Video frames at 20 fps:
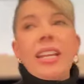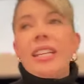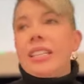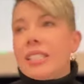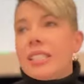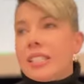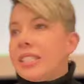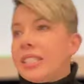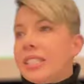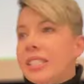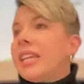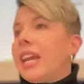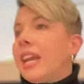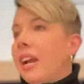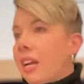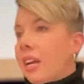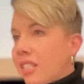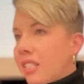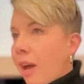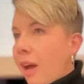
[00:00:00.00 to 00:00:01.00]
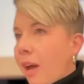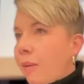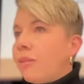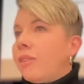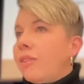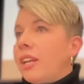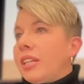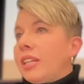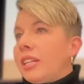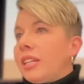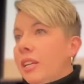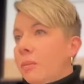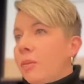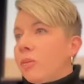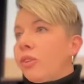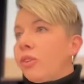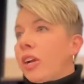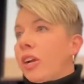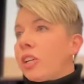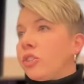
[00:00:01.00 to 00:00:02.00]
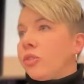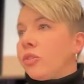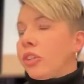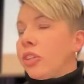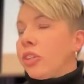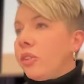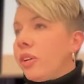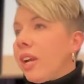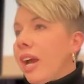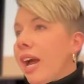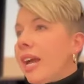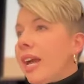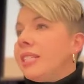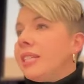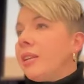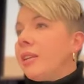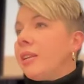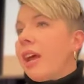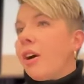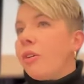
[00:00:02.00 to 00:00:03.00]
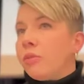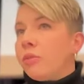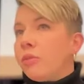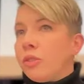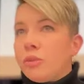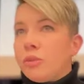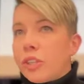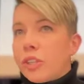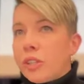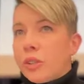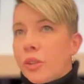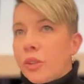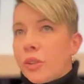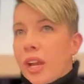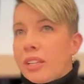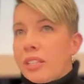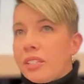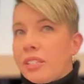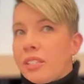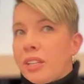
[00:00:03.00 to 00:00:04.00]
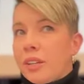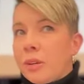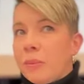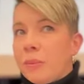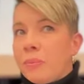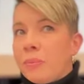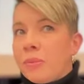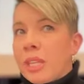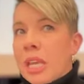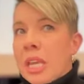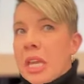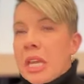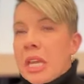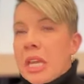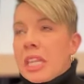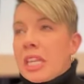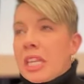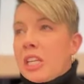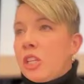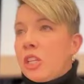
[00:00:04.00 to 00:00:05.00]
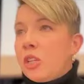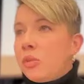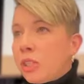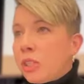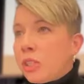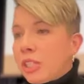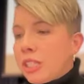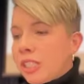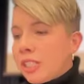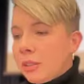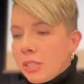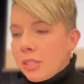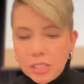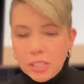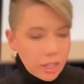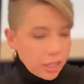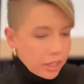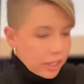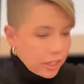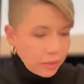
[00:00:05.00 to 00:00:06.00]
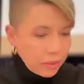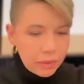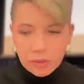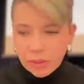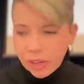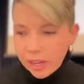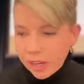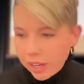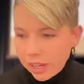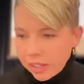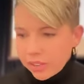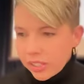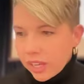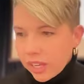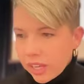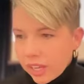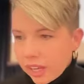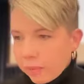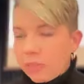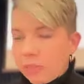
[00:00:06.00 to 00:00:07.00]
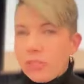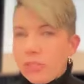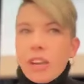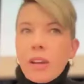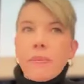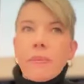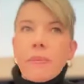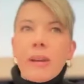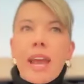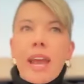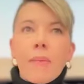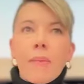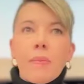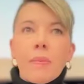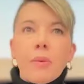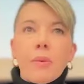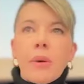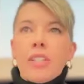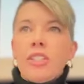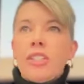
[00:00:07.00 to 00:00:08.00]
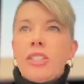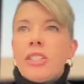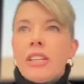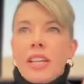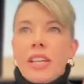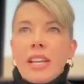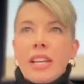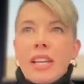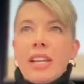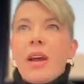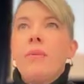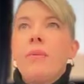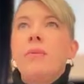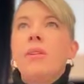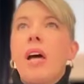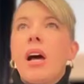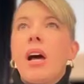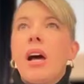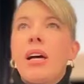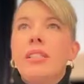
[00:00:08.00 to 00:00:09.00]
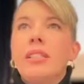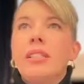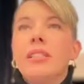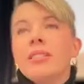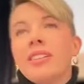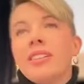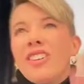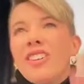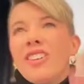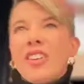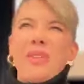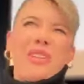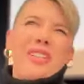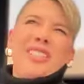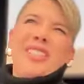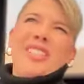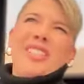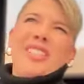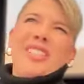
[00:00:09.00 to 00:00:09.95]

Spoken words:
can stay on top of it and keep it fresh for you guys and helpful for you guys. So thank you for listening. Sorry that we ran out of time. I forgot my Apple Watch today and now I'm lost, although there's a